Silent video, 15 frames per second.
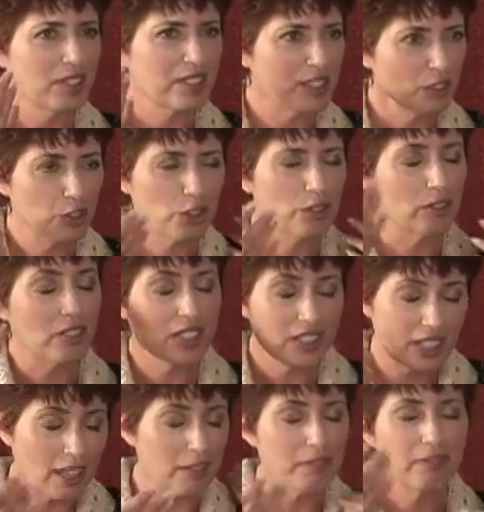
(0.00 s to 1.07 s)
this internal
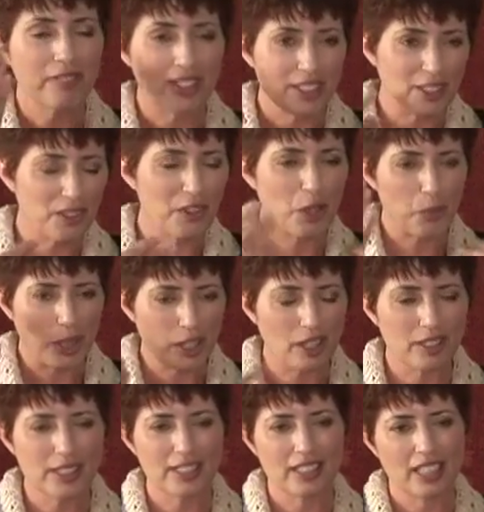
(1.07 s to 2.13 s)
stuff, that we
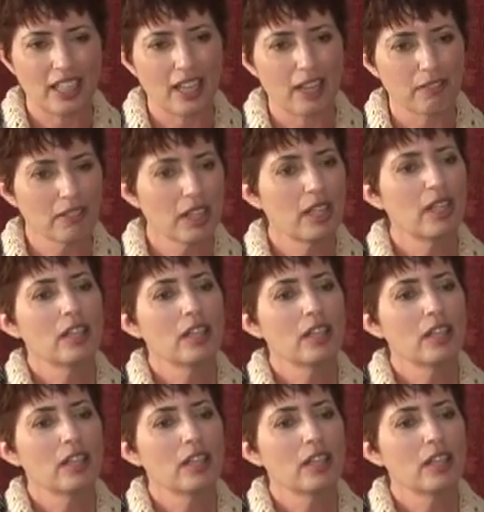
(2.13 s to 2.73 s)
constantly have.